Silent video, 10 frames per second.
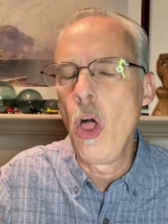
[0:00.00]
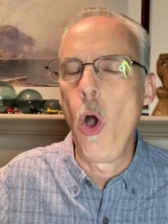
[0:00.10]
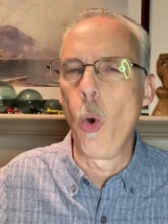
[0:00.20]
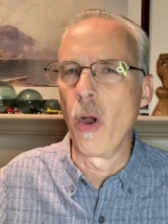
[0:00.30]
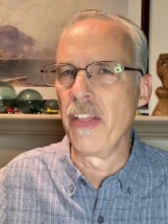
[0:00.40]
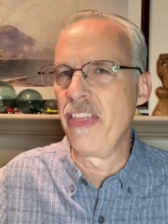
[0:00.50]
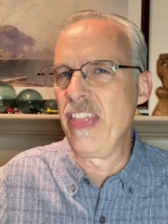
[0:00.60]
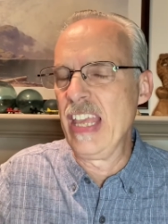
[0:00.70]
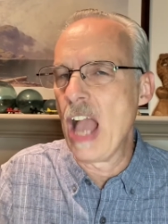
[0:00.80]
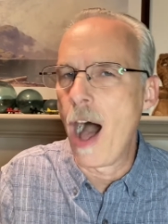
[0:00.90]
or a
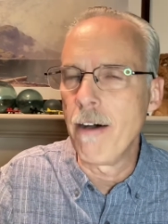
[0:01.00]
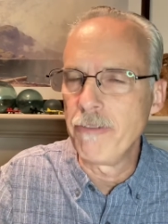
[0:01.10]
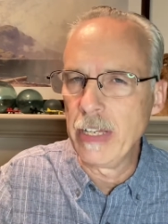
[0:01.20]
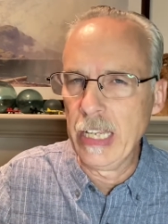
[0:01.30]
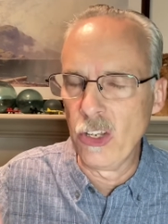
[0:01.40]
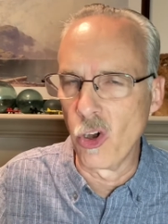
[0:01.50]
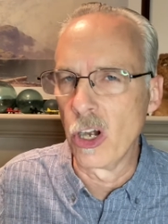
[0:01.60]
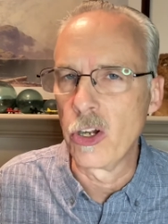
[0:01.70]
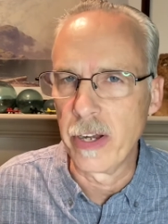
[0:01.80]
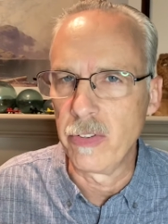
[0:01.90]
theophany or a
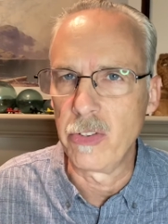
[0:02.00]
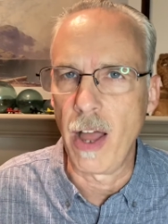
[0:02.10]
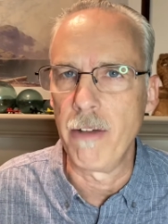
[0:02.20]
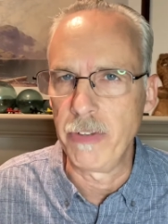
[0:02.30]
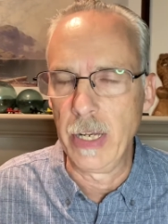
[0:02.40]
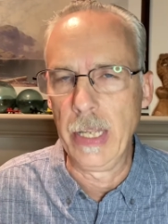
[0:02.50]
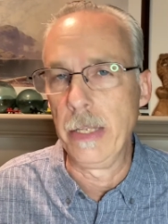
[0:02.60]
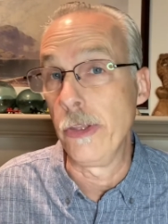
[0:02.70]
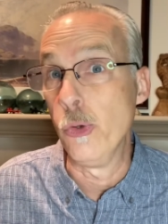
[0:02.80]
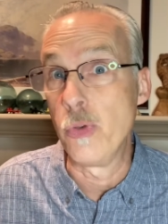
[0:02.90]
Christophany,
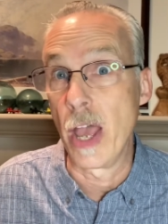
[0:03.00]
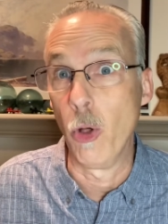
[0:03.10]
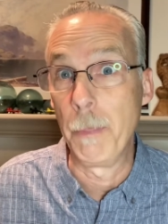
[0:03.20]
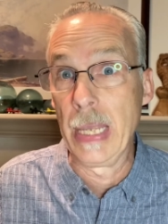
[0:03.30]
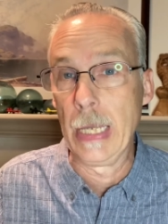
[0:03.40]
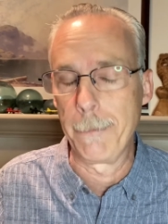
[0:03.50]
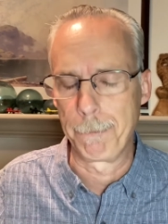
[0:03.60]
you tell me.